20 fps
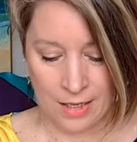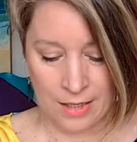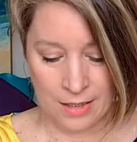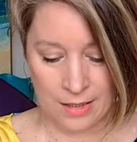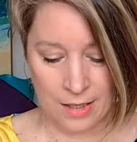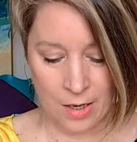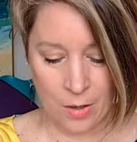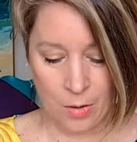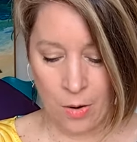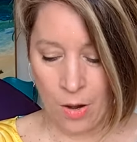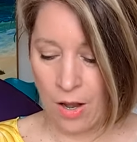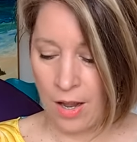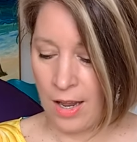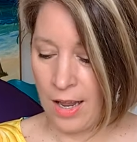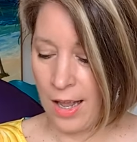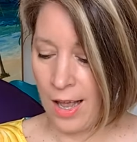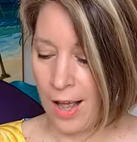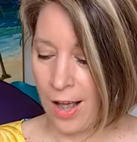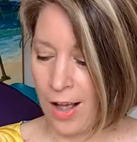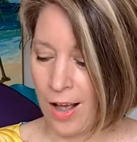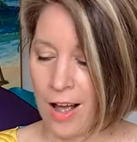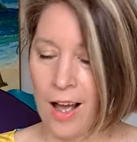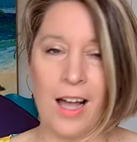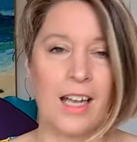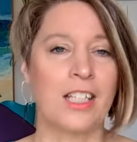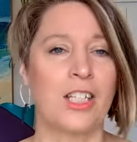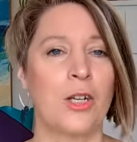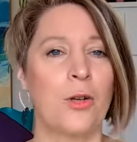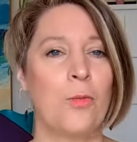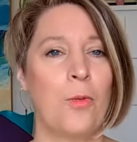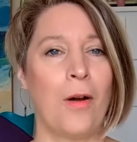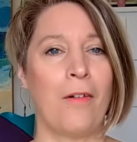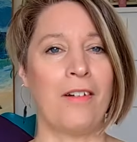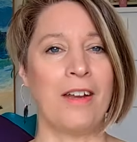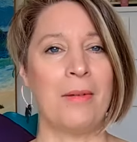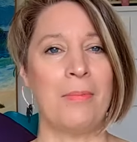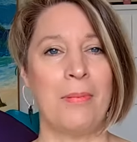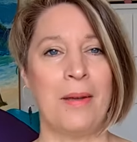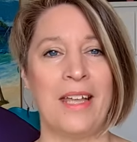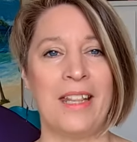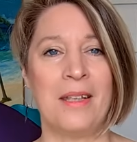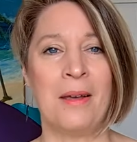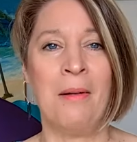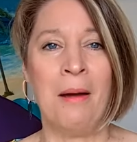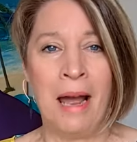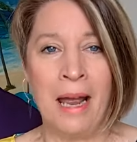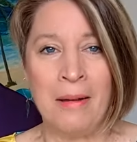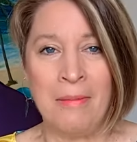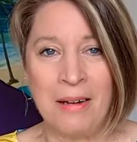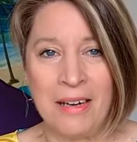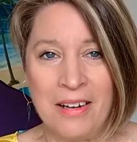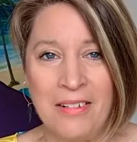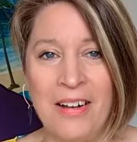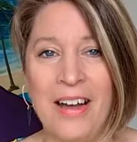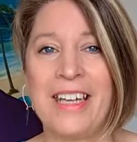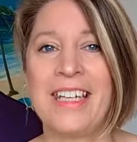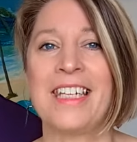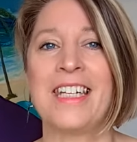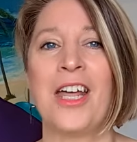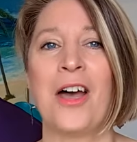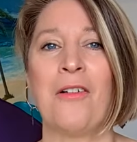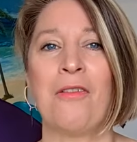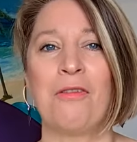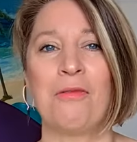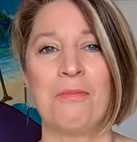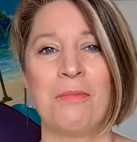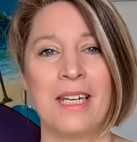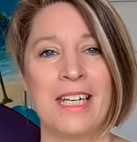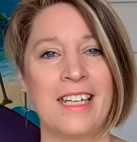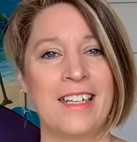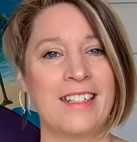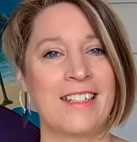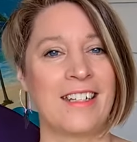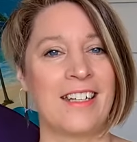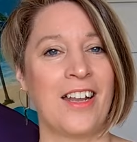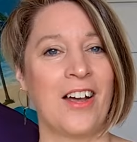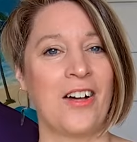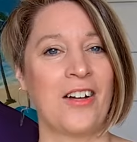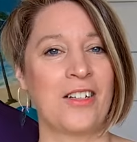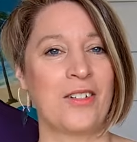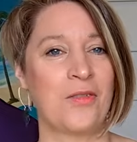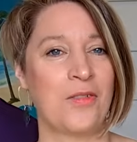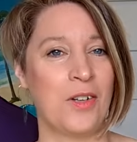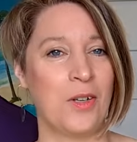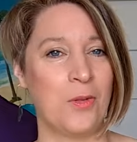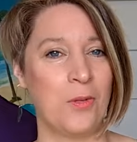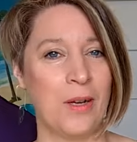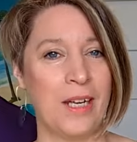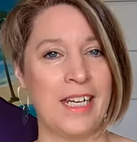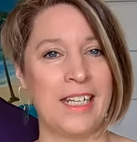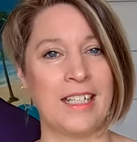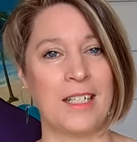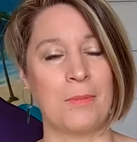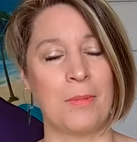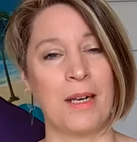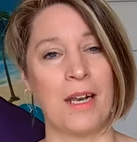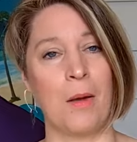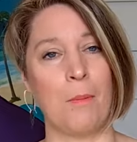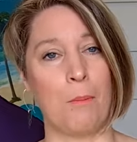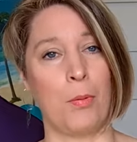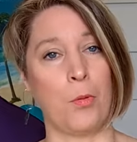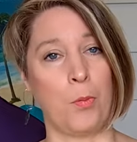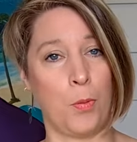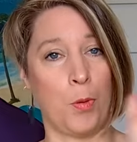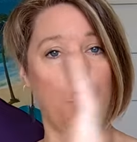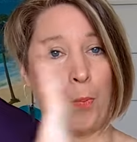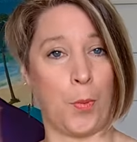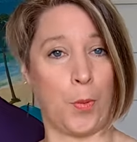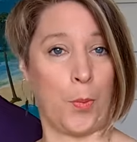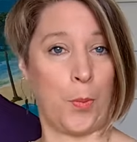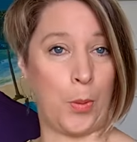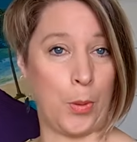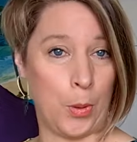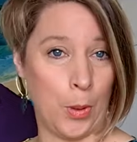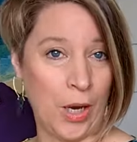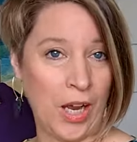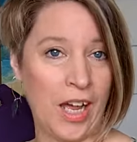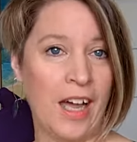So I do worry a bit that maybe you've had enough of me, because the last few weeks has been like poof, poof, poof, poof,